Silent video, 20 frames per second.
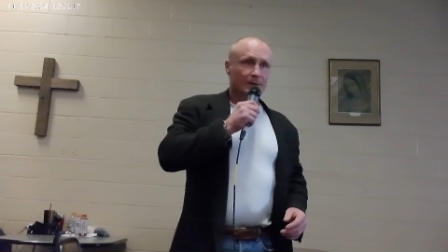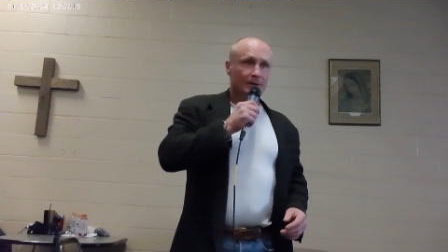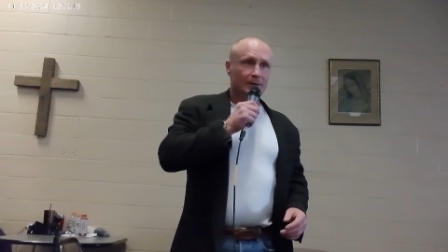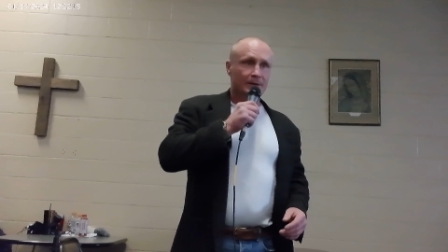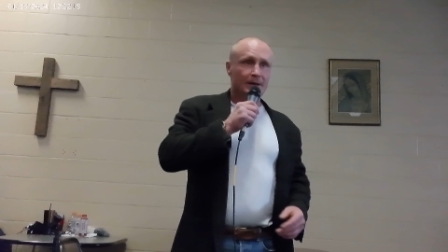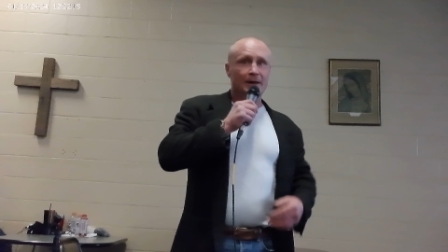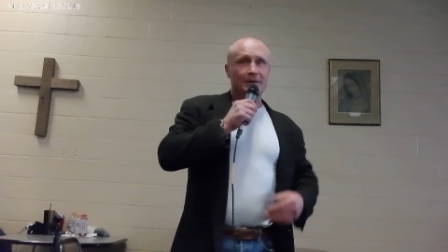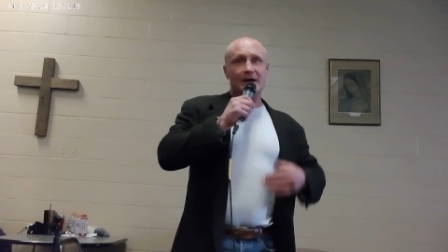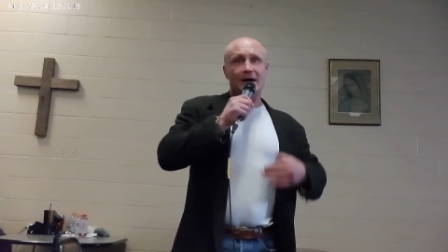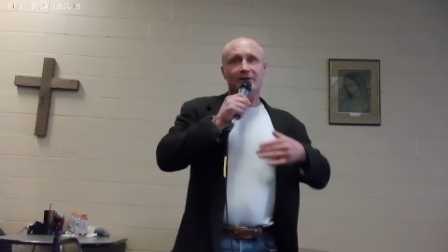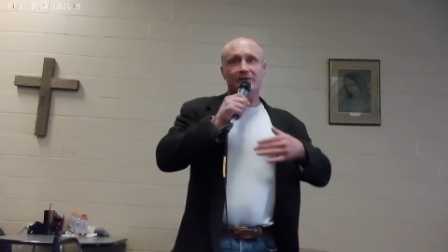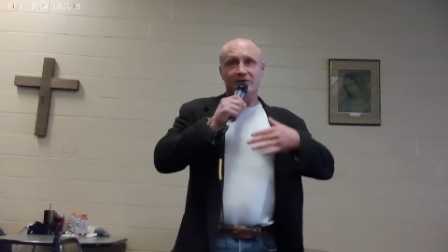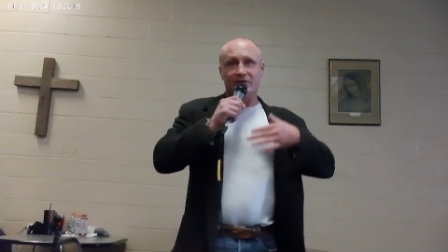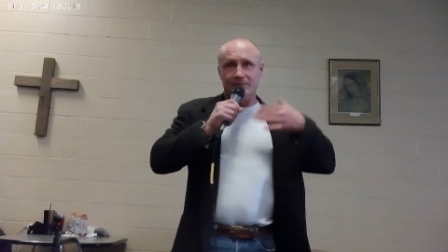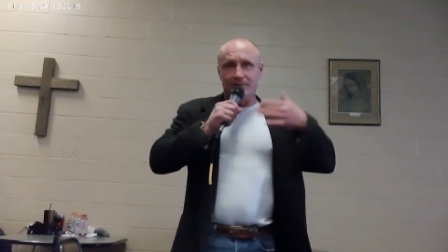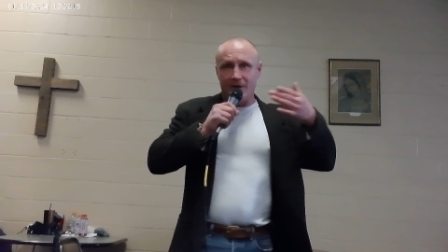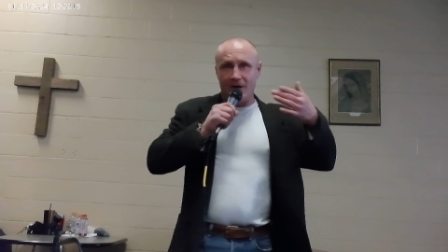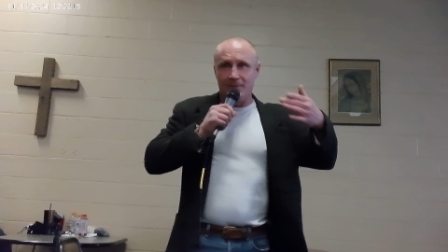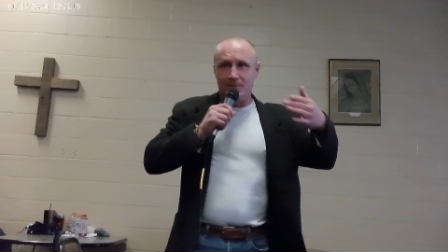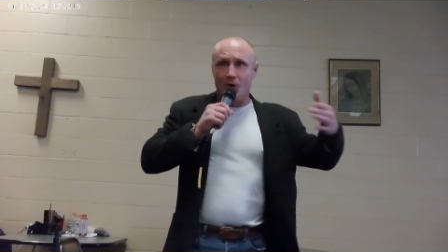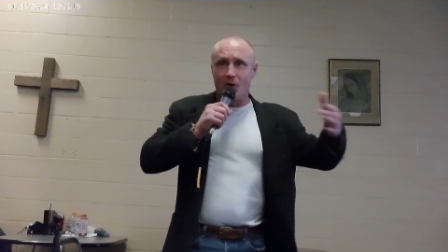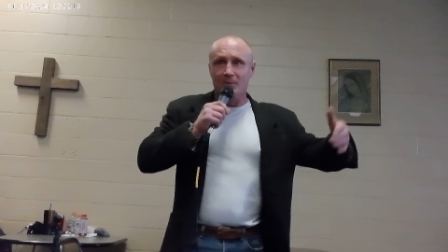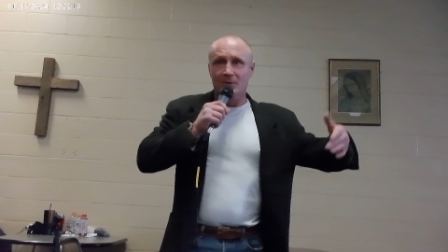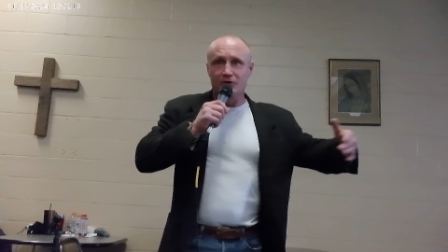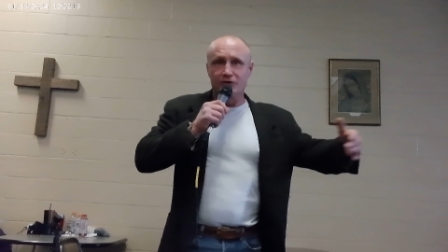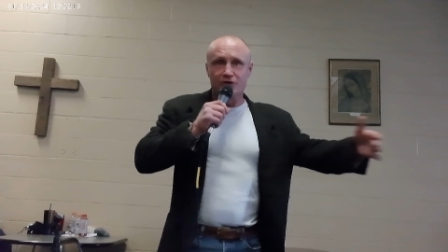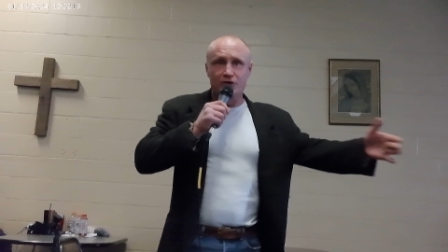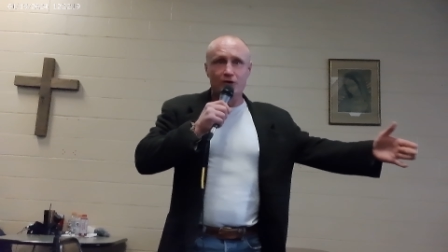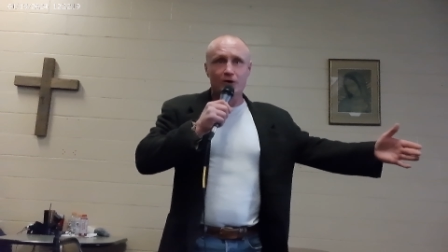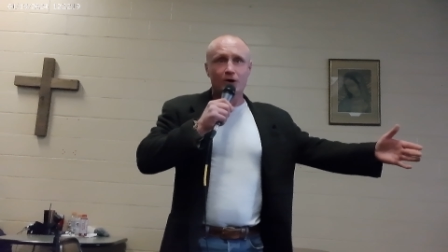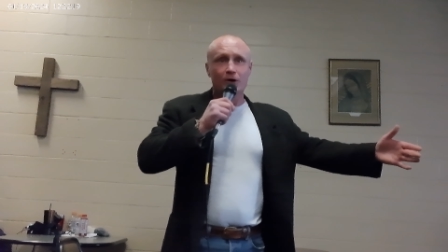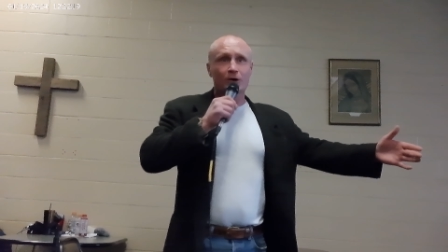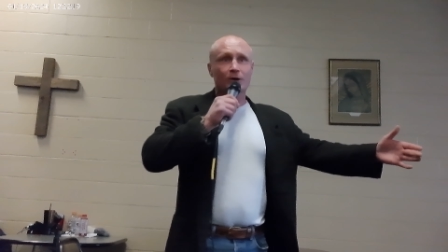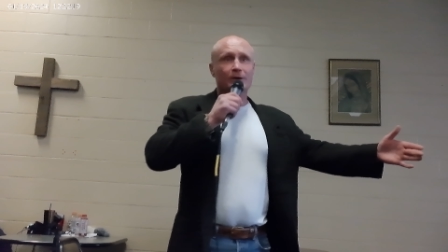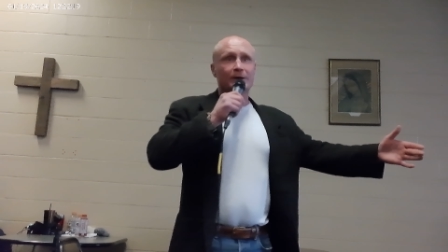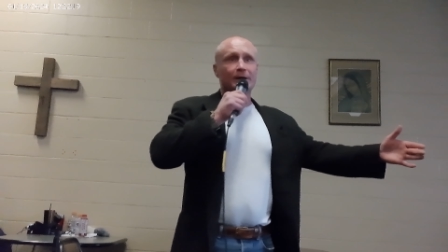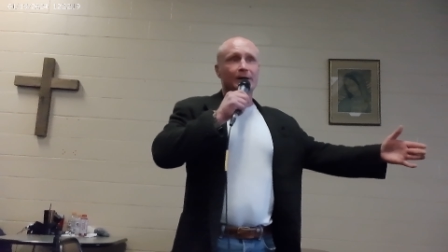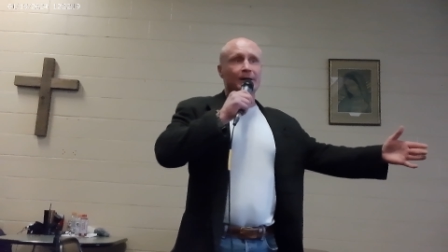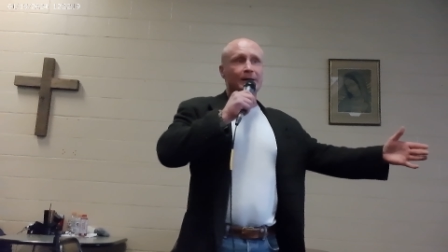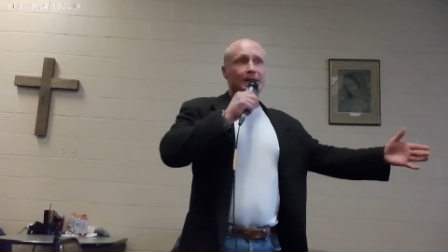yeah, that's a more mature
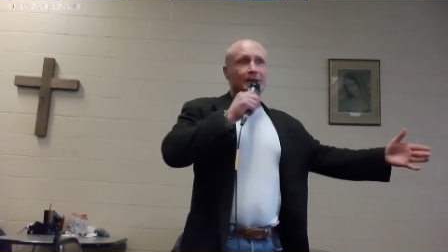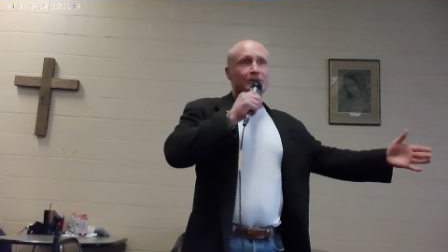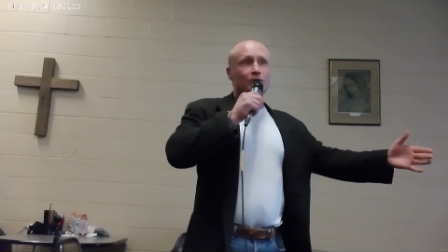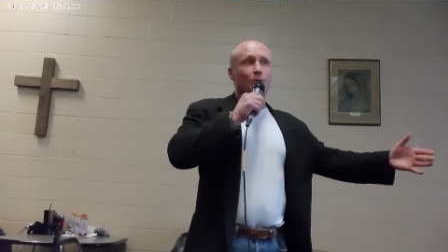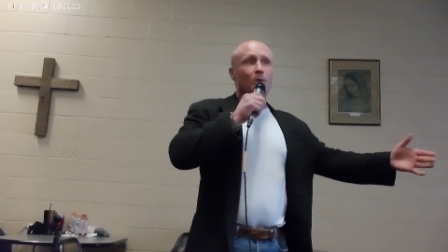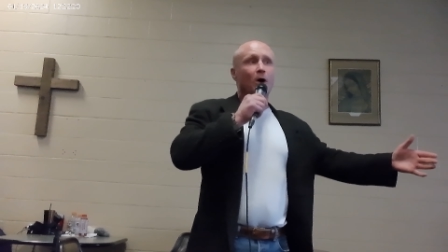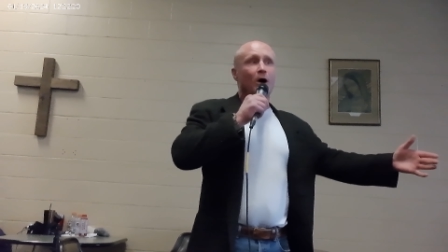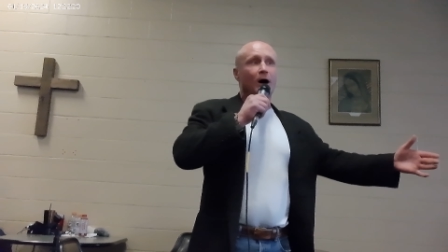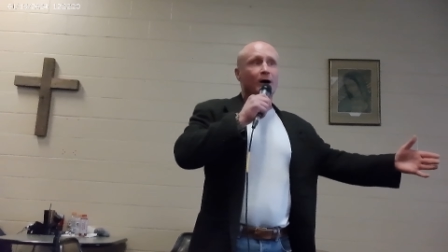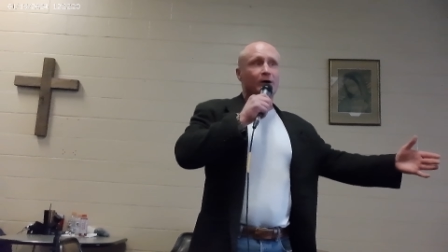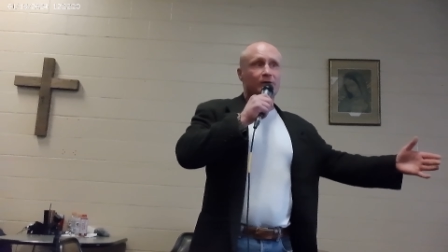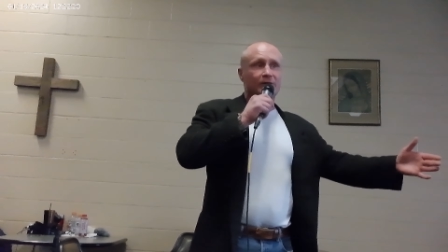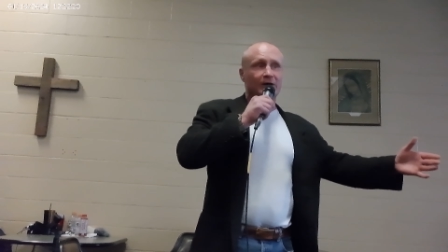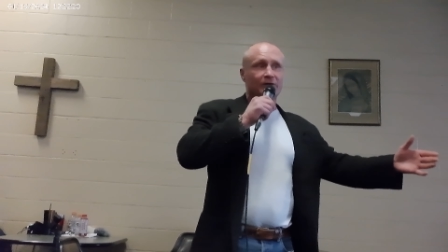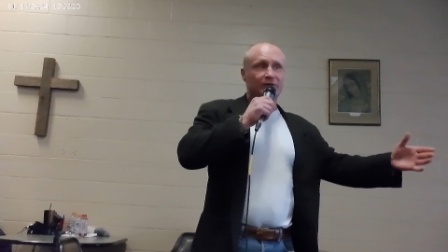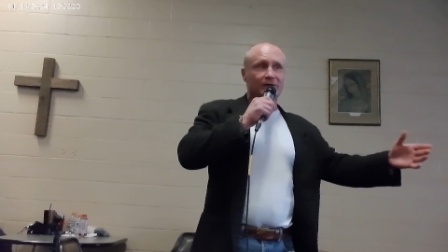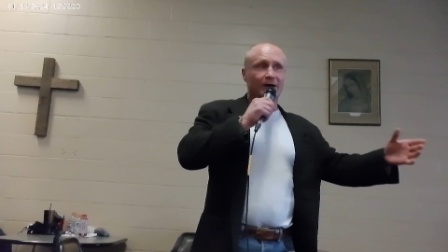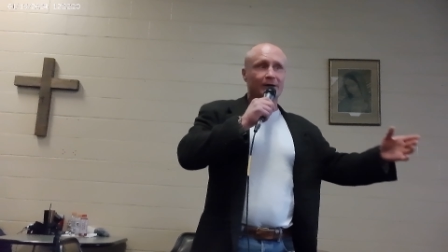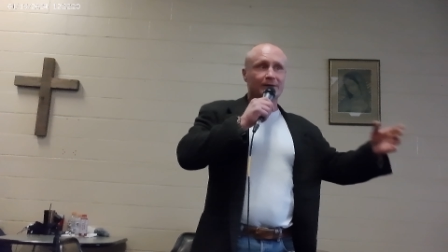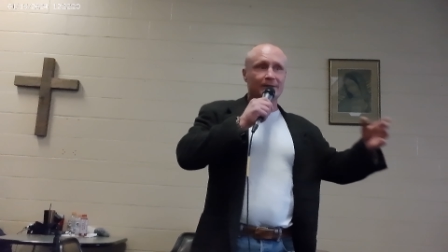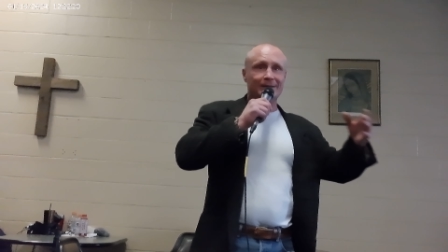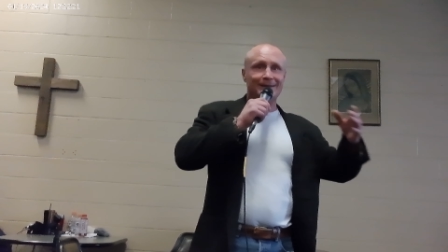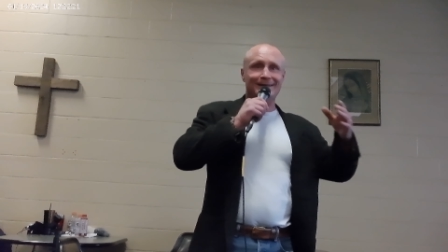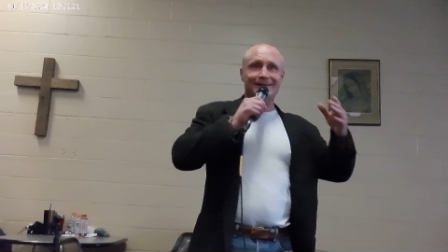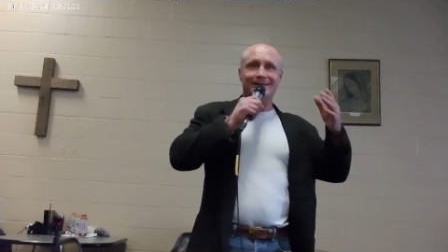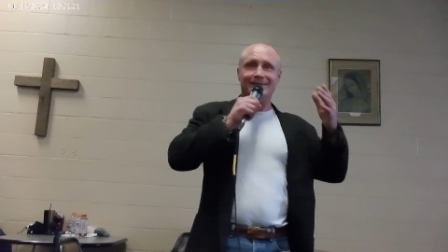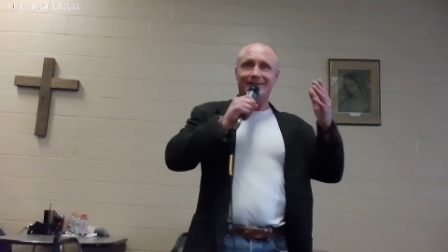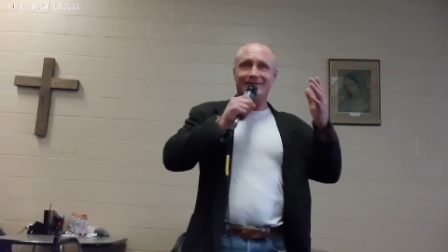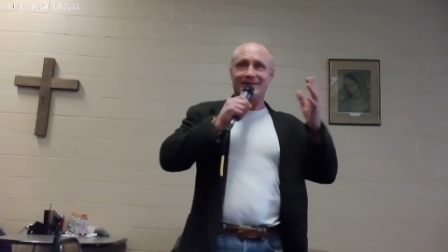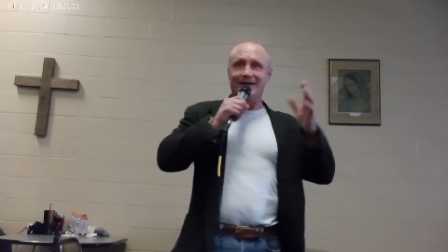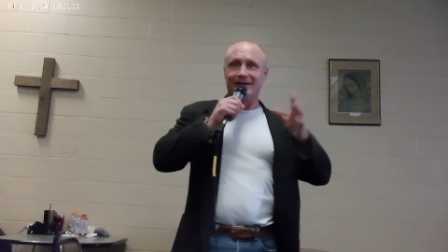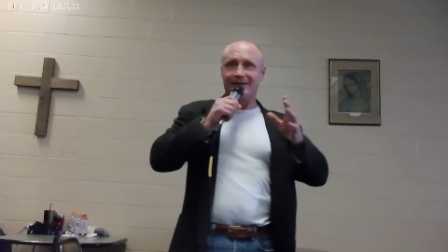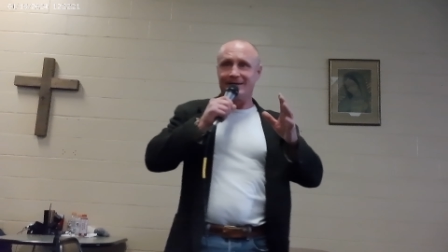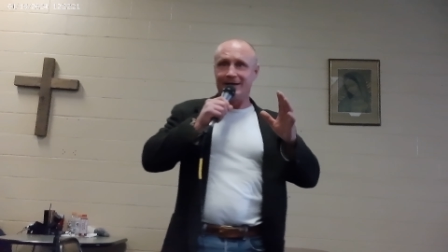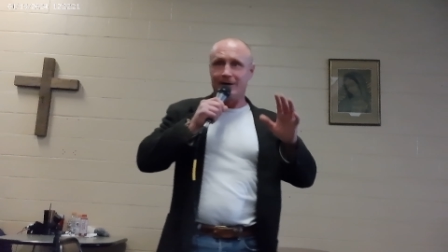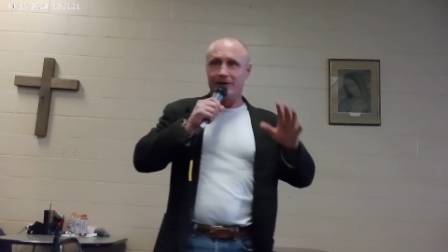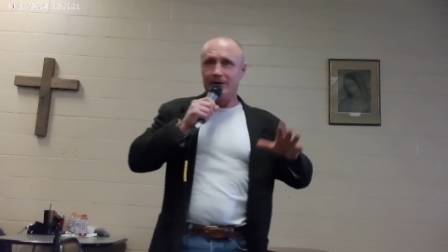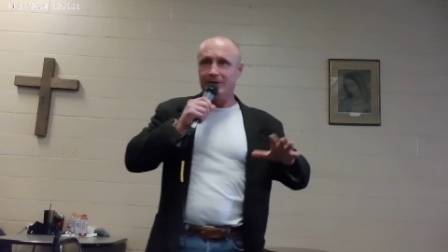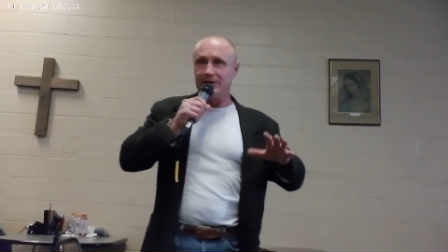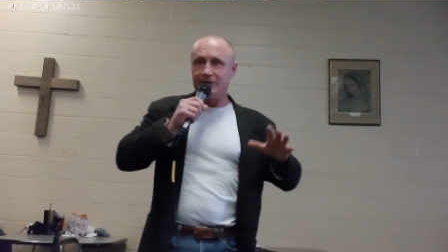in, in the walk. That's not, that's not
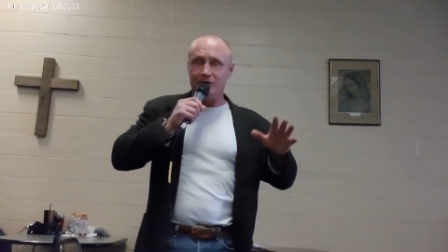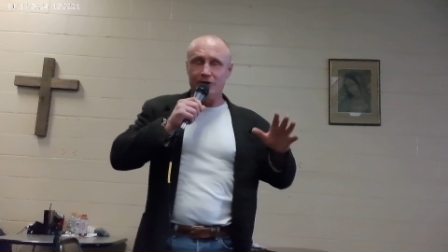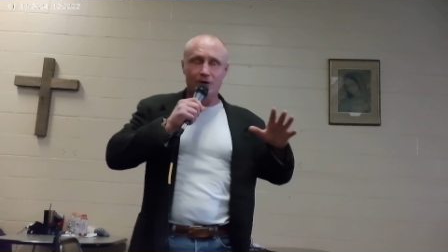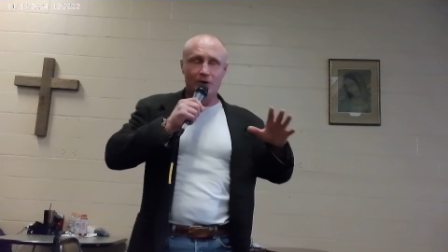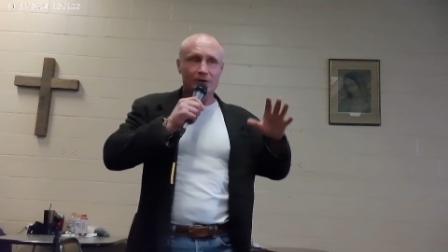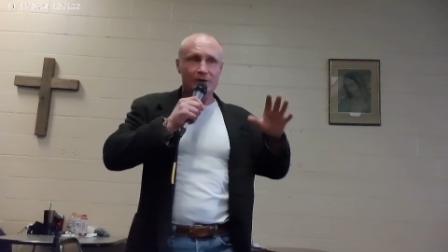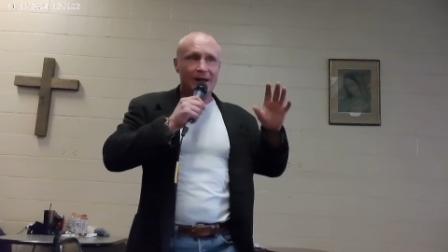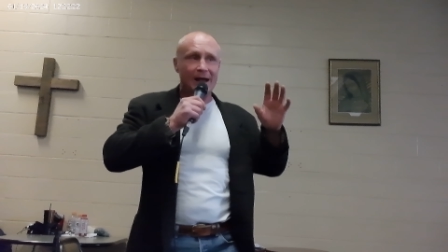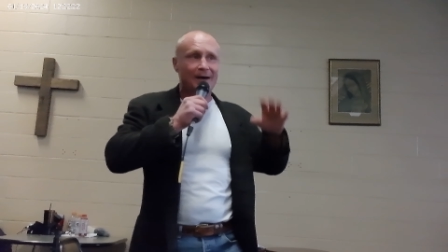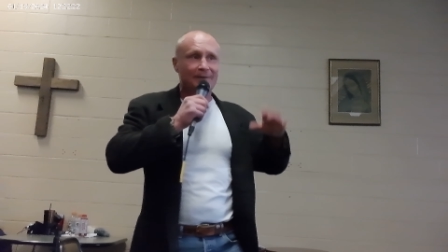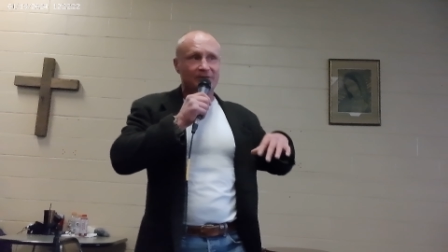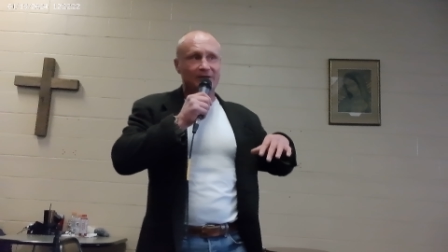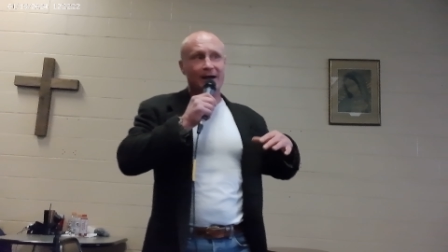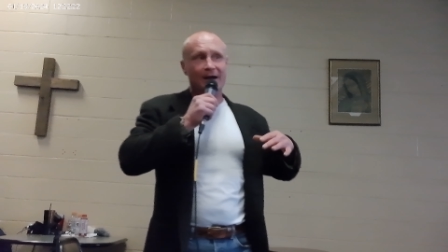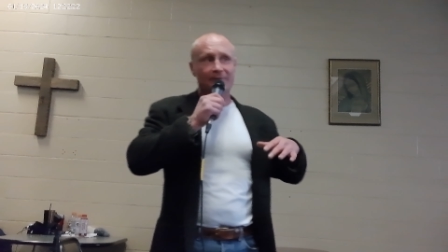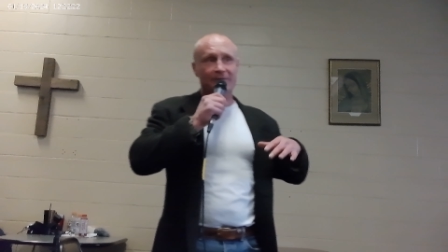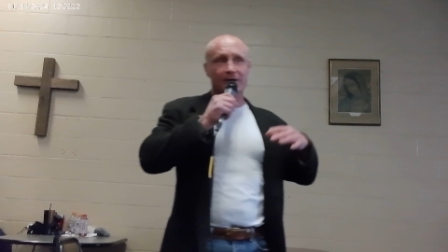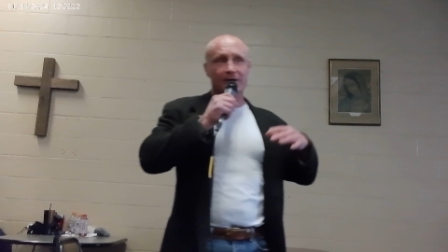guaranteed. You don't have to have